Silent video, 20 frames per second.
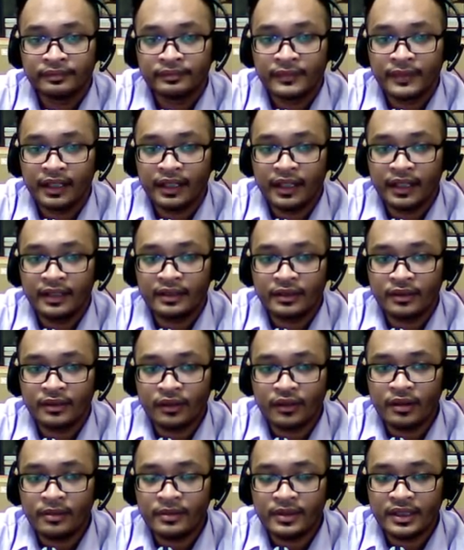Okay, so
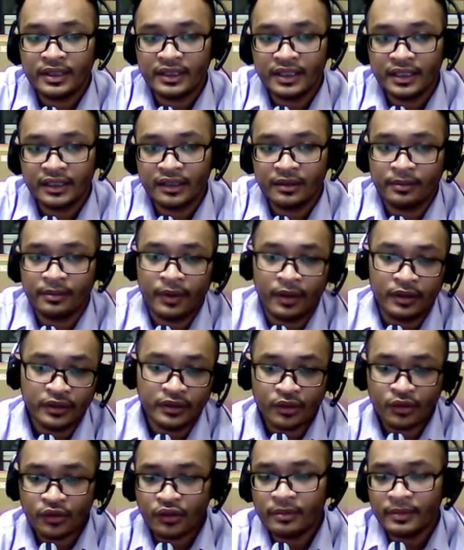ROM, the system board. So
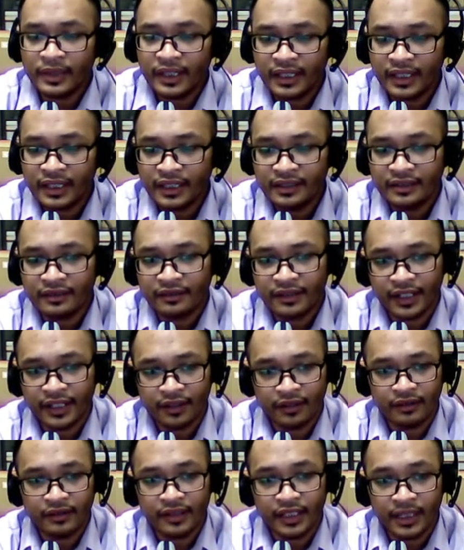ROM is
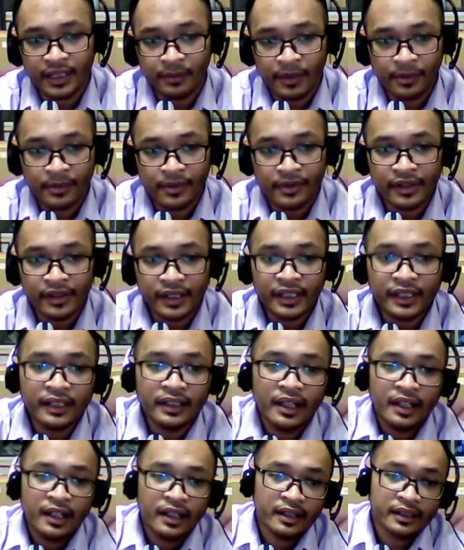read-only memory.
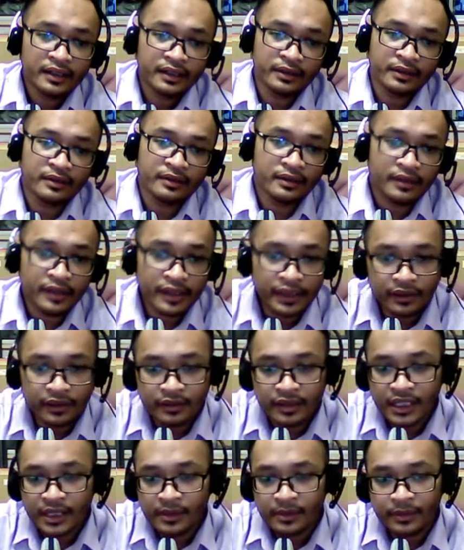So
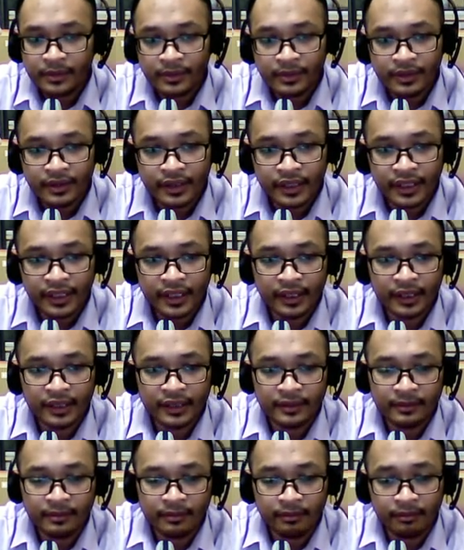read-only memory is
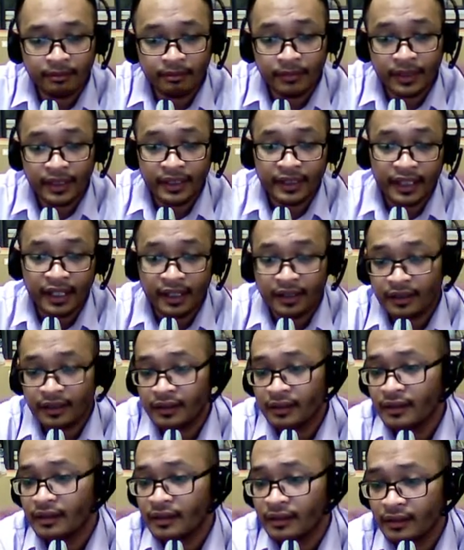mean that
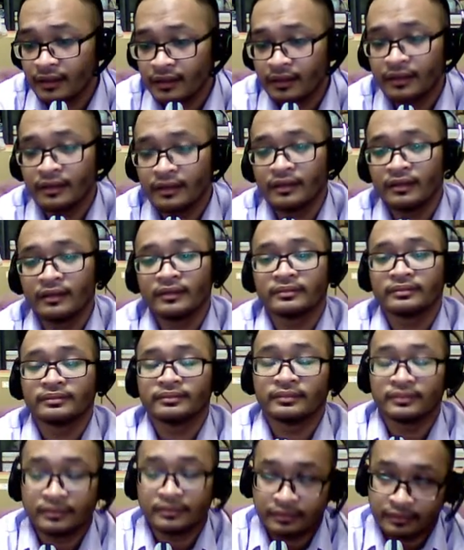a
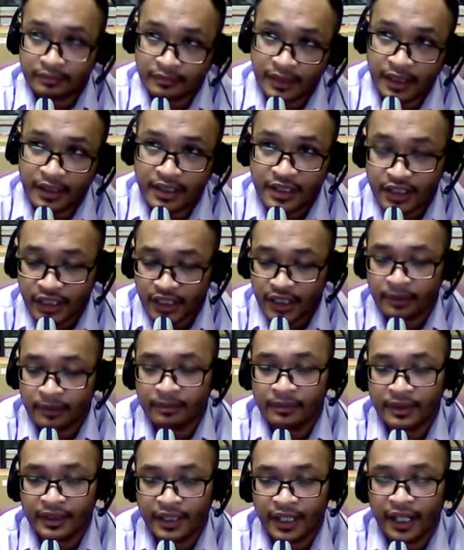chip
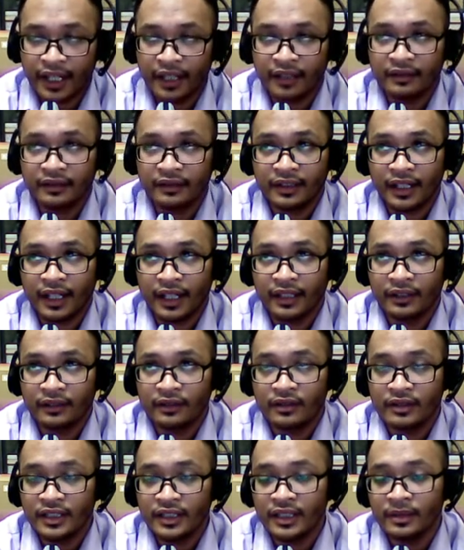that can
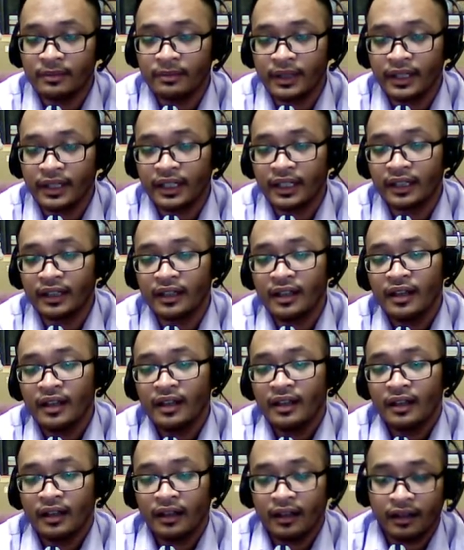only be
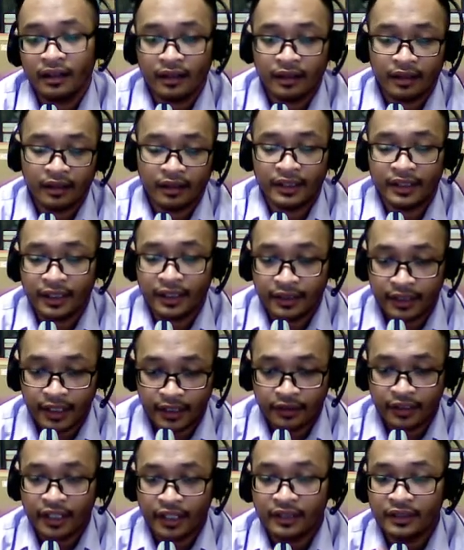that you
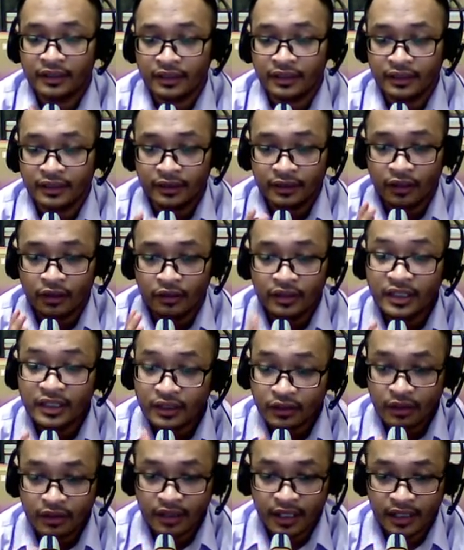can only
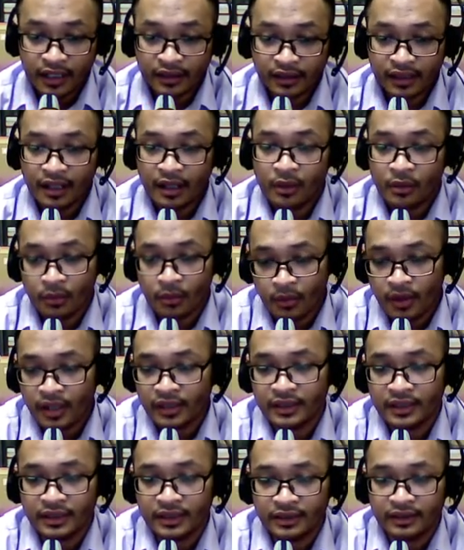store data
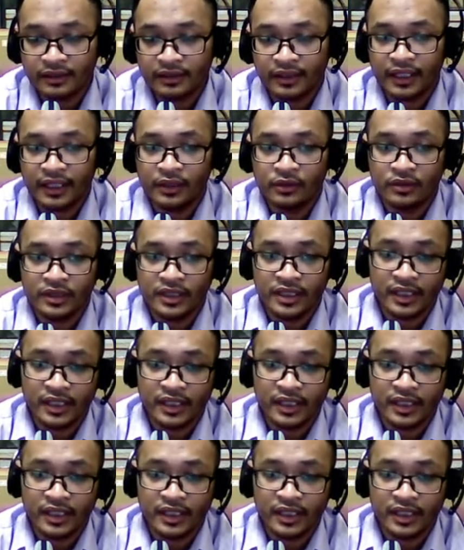once. Okay, using